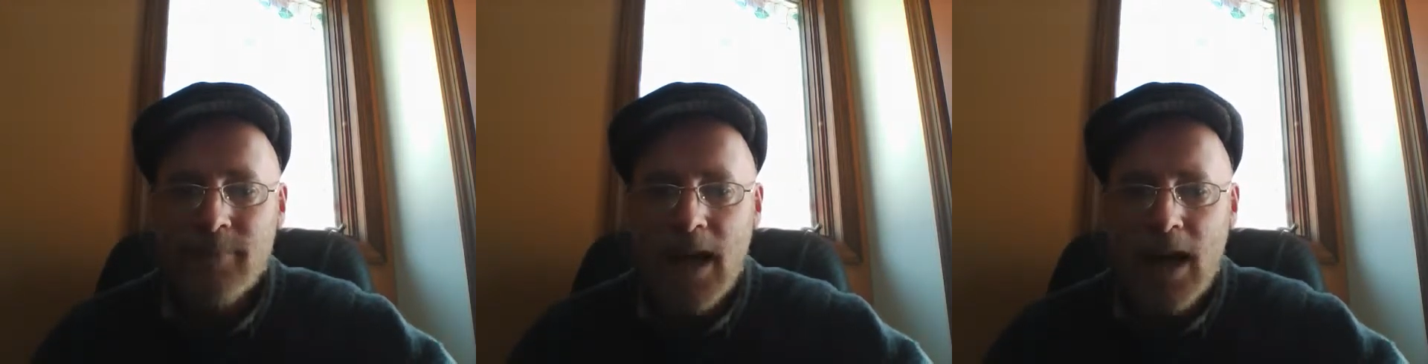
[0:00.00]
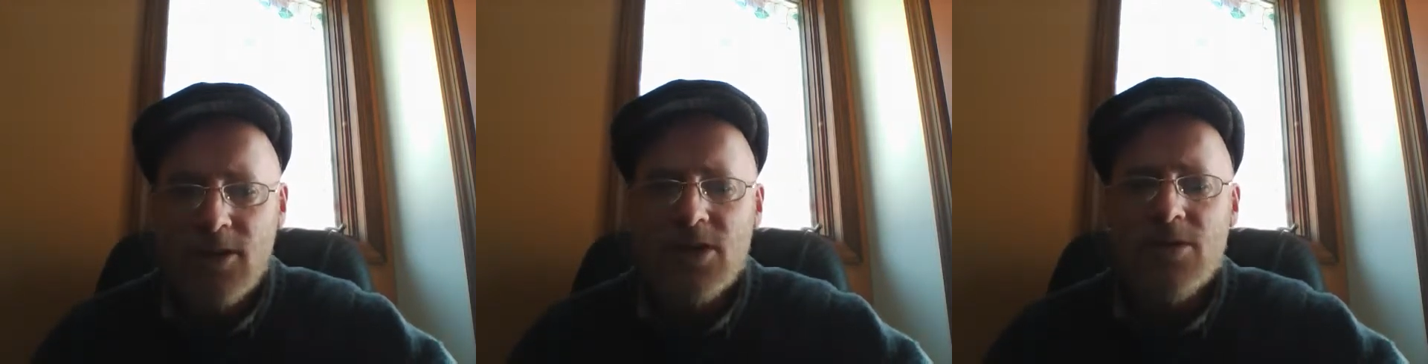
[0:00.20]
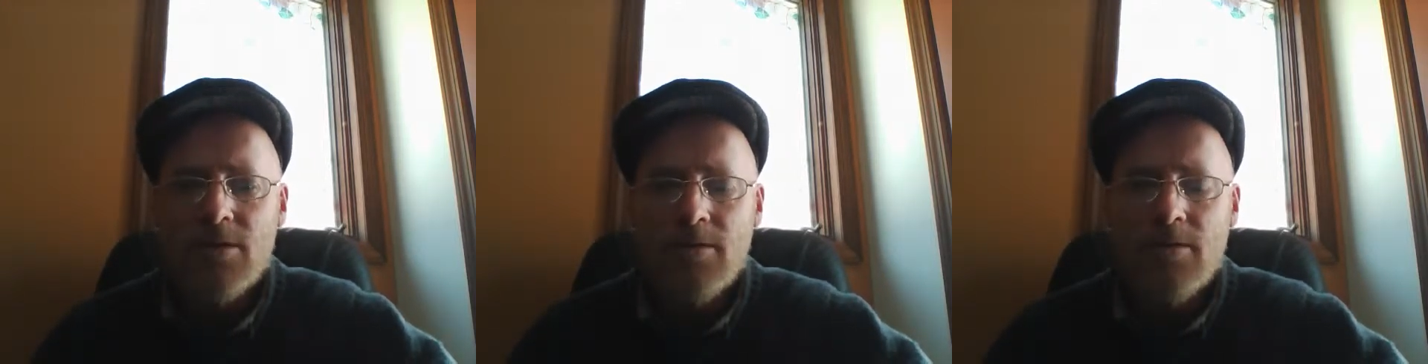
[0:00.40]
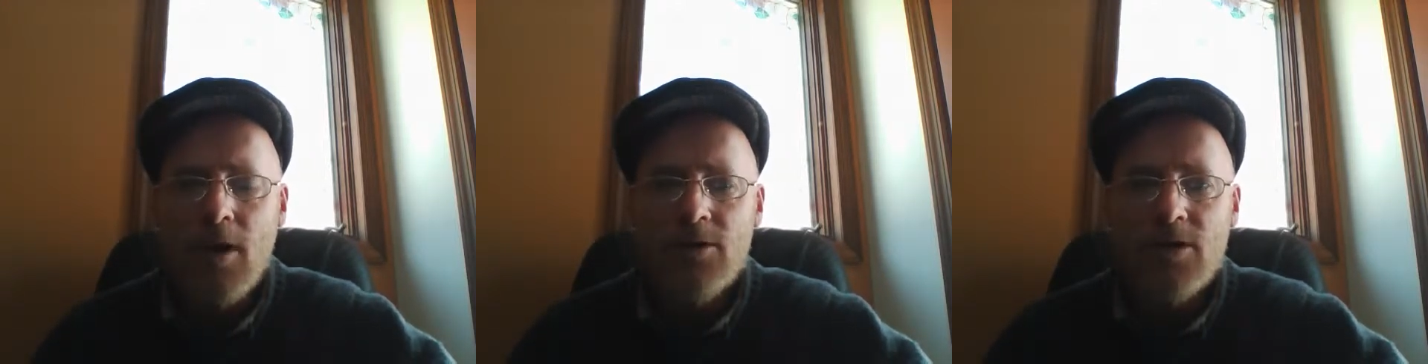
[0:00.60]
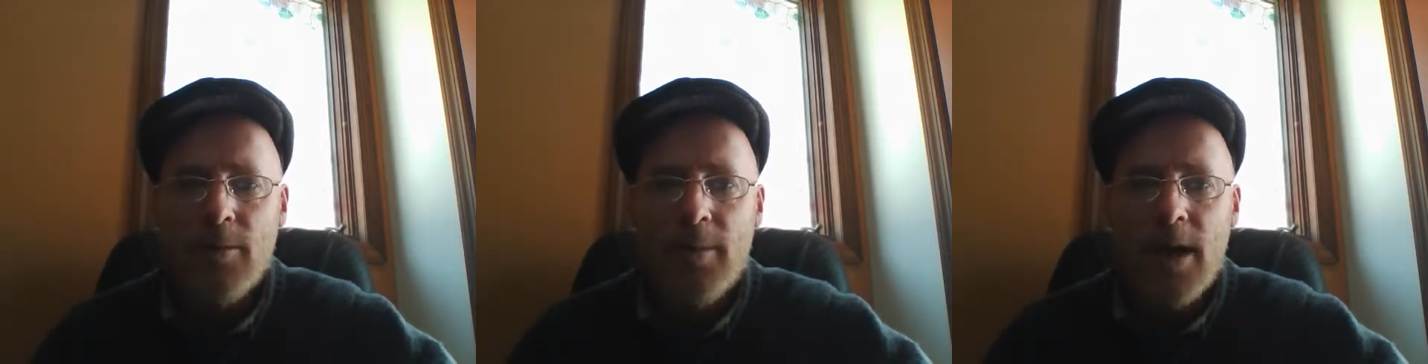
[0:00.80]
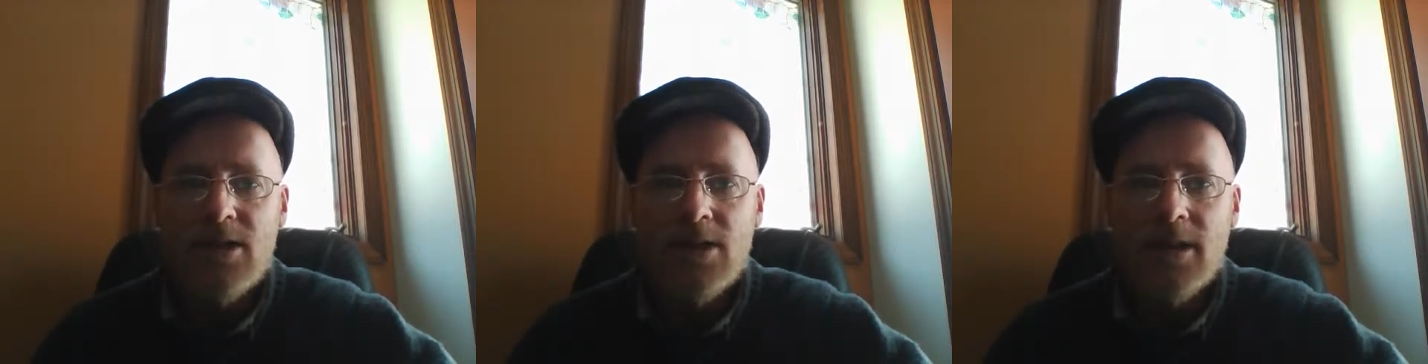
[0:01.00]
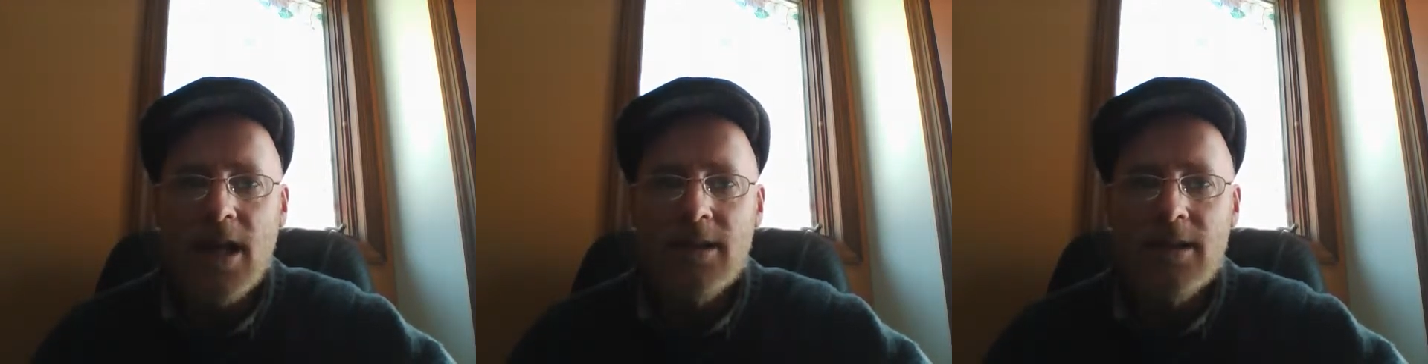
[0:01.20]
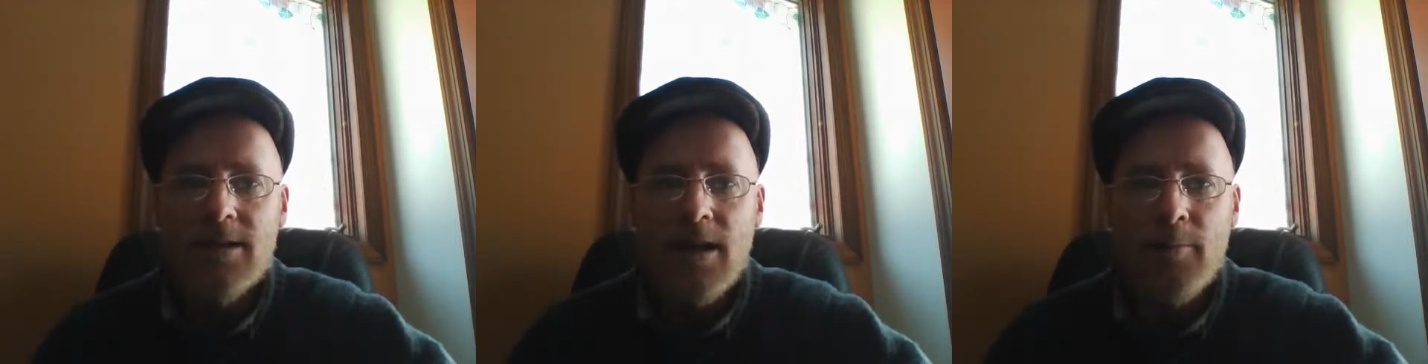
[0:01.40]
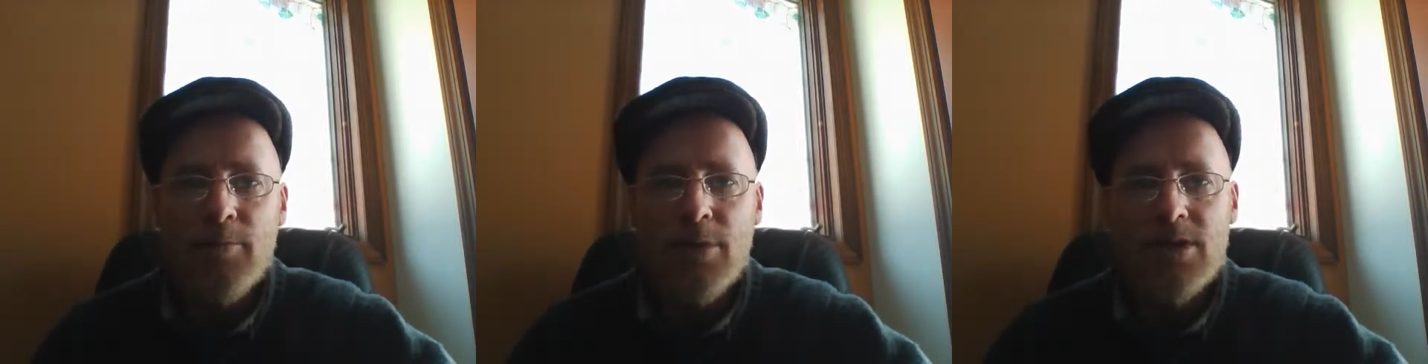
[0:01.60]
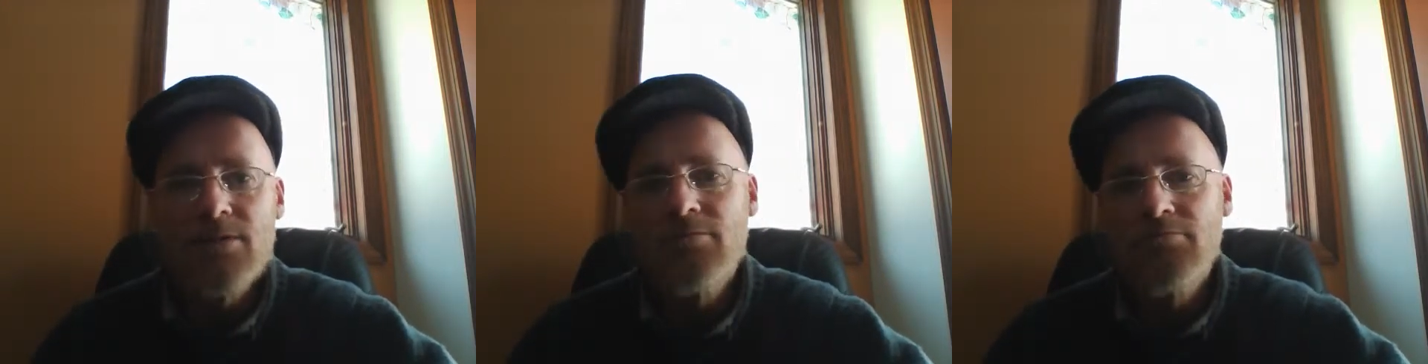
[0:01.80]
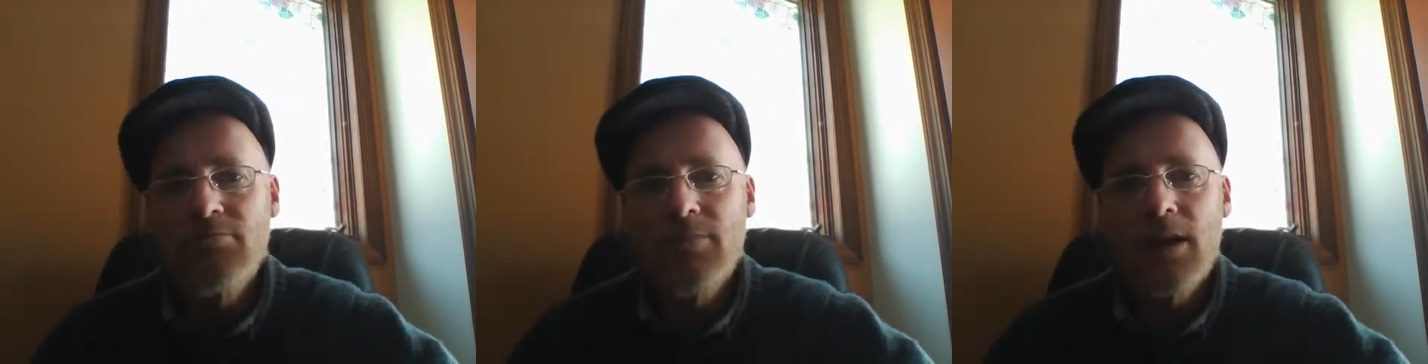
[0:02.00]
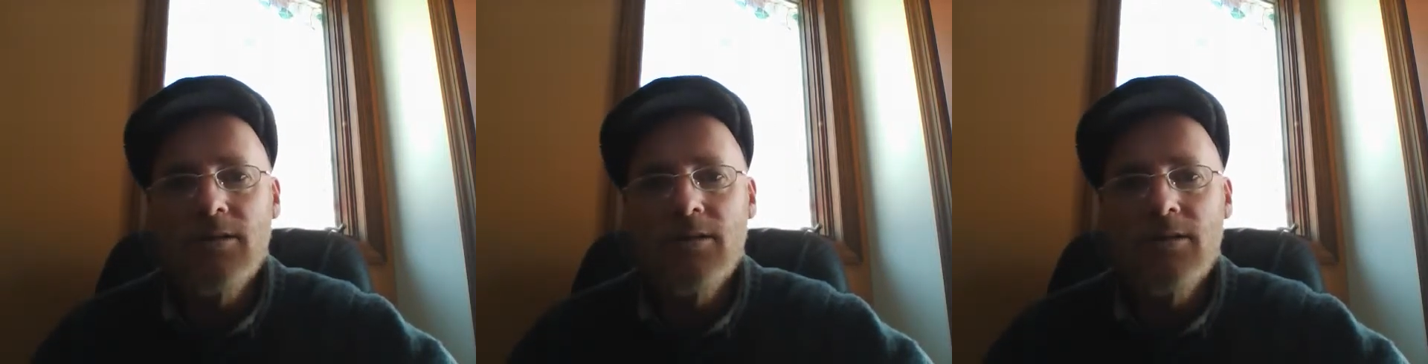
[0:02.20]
I'll just also mention that the Tempest,